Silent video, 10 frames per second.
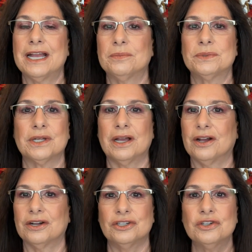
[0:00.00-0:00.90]
helped uh,
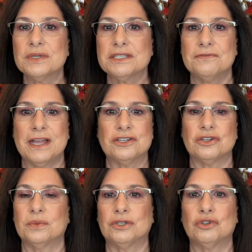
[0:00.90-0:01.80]
our newest
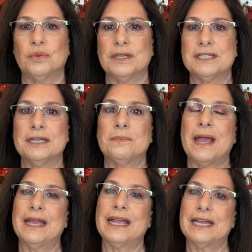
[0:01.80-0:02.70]
venture with True Wants Need It
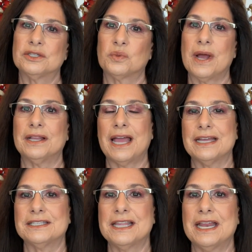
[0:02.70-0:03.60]
Bag, as well
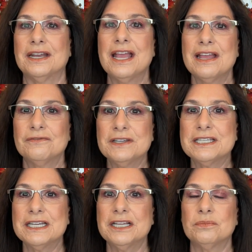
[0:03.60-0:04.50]
as then
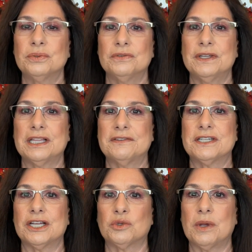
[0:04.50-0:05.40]
visiting Improving
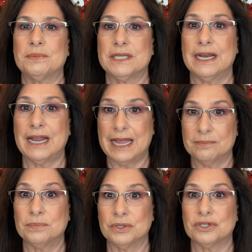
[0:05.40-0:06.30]
Lifestyles website
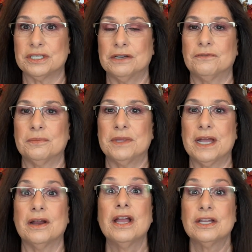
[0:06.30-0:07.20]
and purchasing from
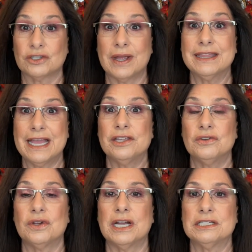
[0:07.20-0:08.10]
there. So I thank
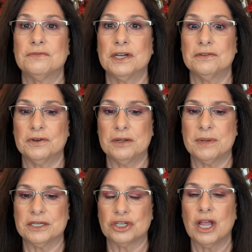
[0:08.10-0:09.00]
you guys very, very
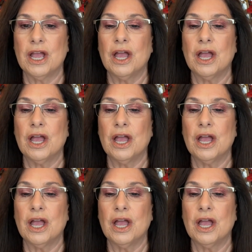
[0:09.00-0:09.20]
much